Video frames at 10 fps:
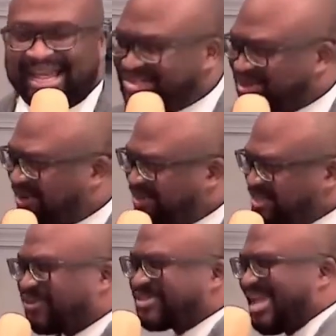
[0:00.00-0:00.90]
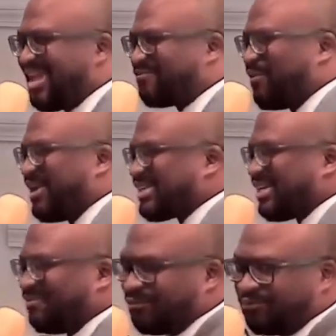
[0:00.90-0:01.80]
I saw this firsthand for
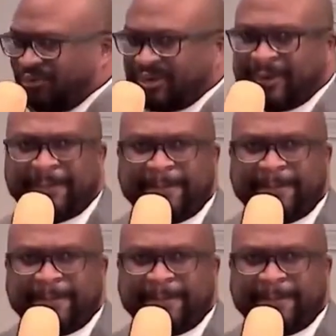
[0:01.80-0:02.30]
myself before.